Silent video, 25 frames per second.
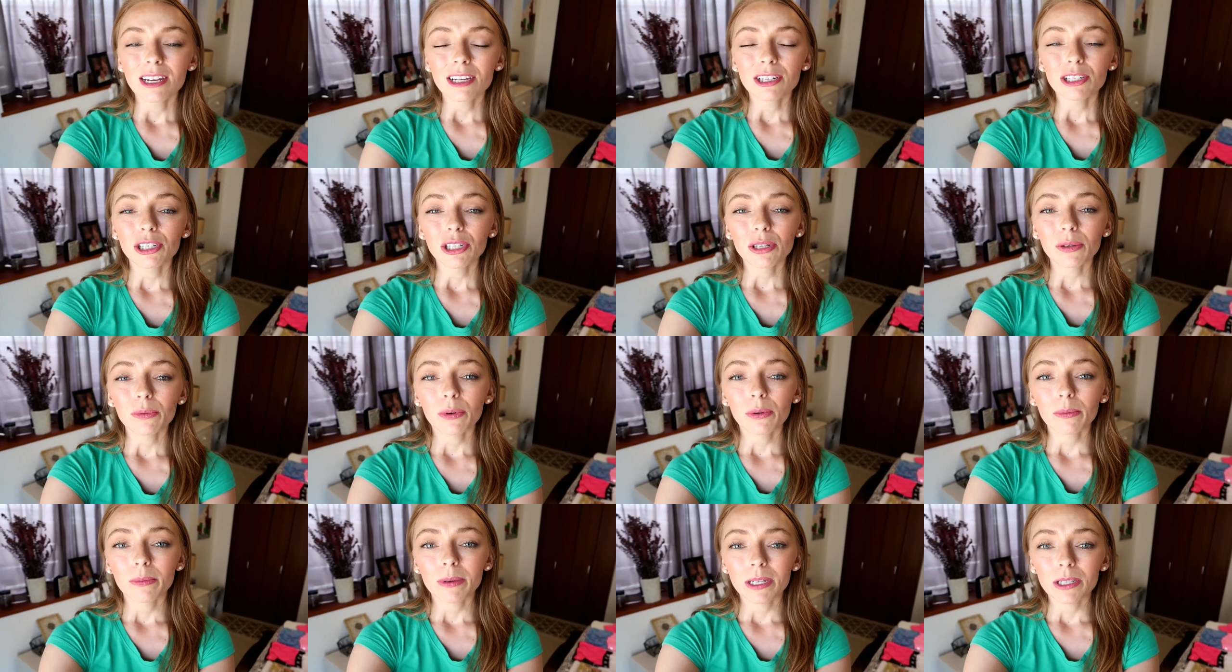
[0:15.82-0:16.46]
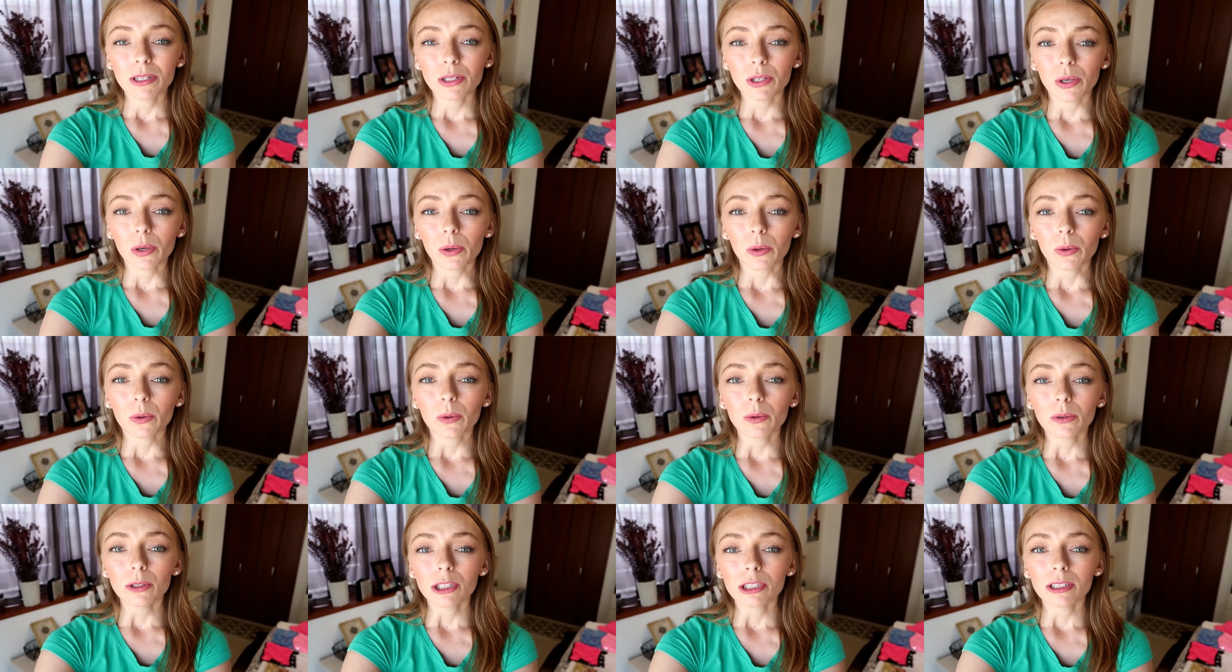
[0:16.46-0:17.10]
She will be
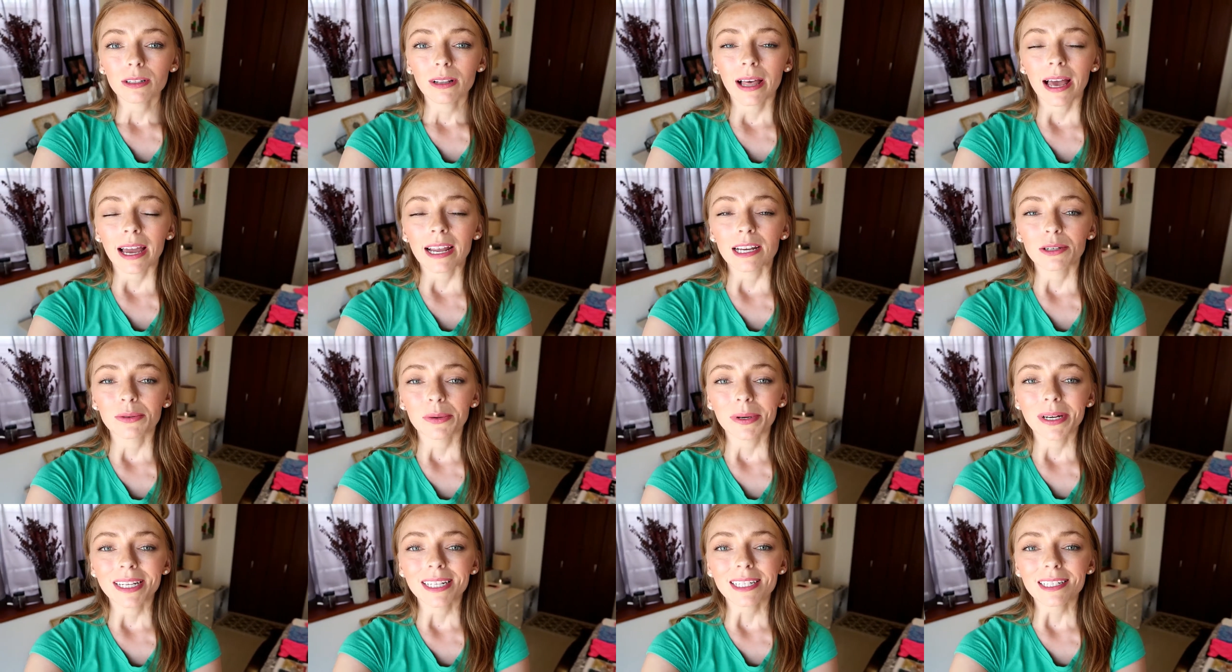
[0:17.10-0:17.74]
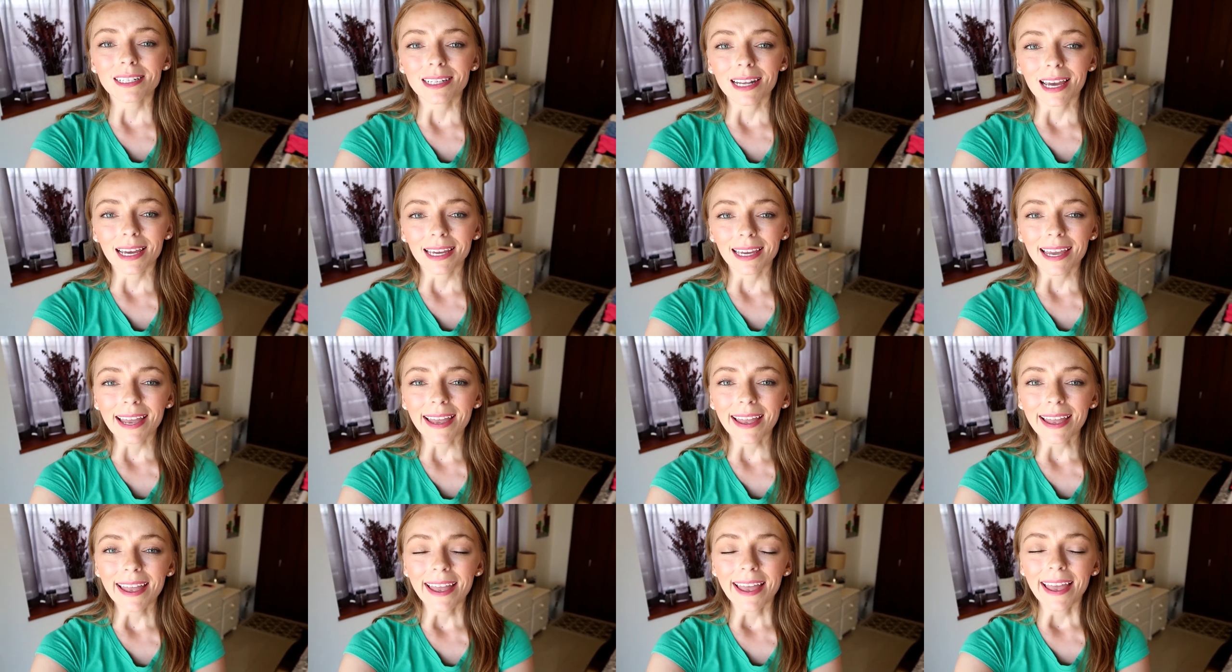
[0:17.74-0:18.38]
2 July
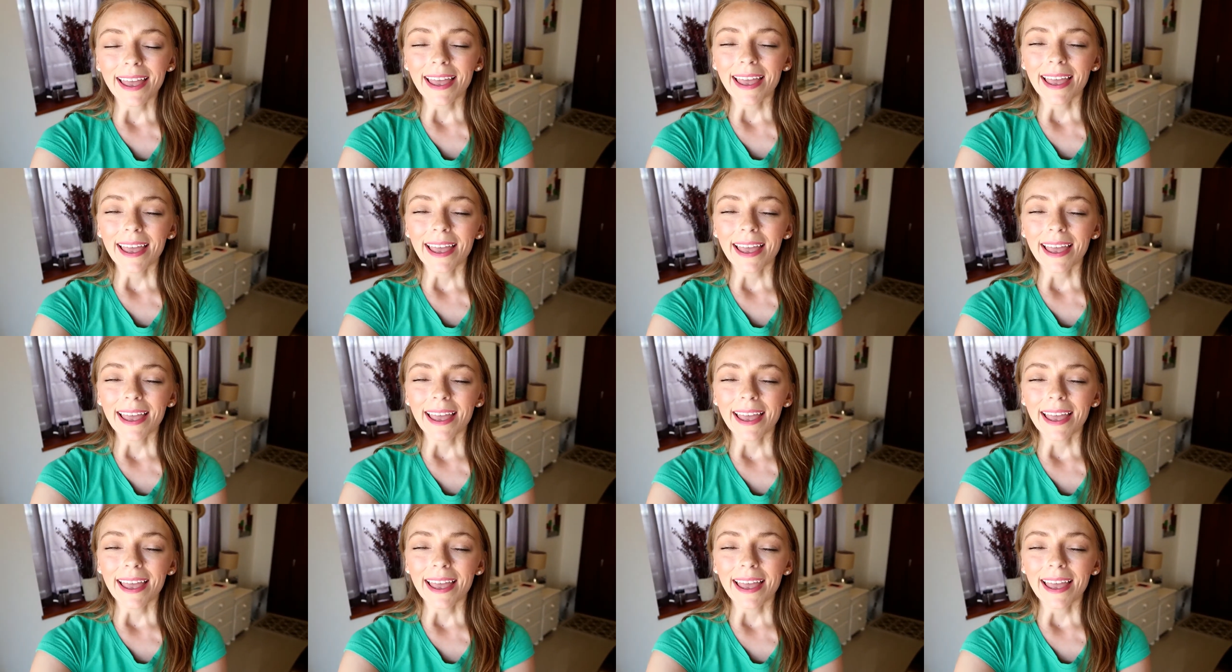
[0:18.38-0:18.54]
22nd,